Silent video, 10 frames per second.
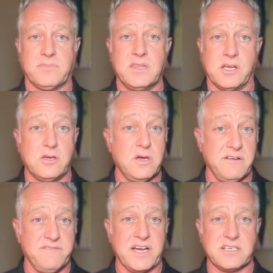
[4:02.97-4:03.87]
the good
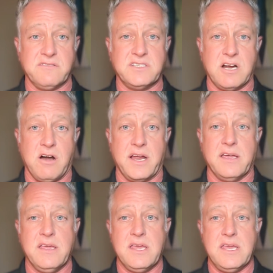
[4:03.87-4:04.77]
effects of dairy
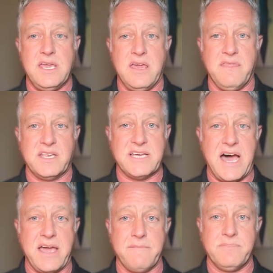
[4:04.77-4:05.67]
in the
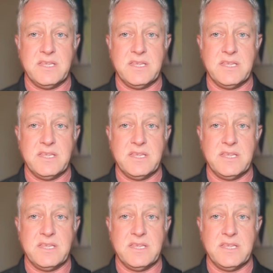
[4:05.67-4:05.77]
diet.